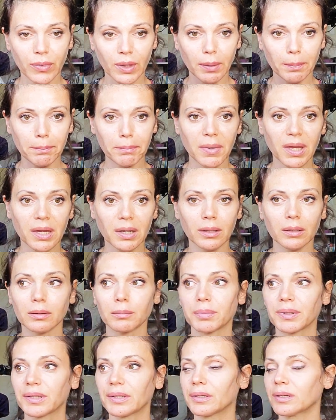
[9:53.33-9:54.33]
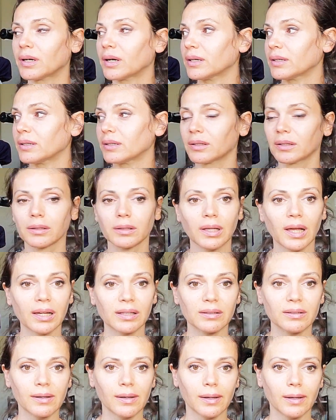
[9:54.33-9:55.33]
meal, but they're either a
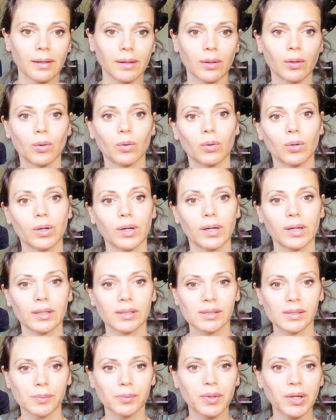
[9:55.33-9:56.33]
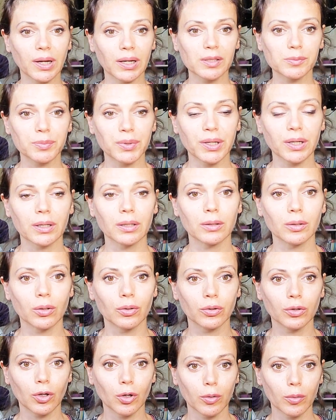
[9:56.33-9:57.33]
latte or something I sprinkle
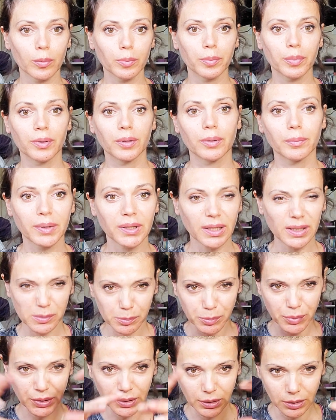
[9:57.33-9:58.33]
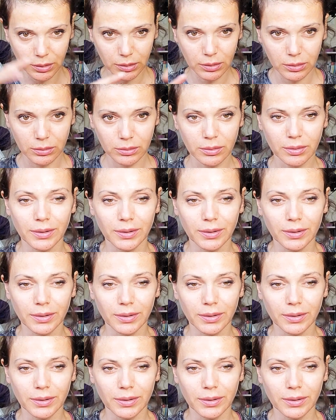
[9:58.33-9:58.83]
on top, um, but I sprinkle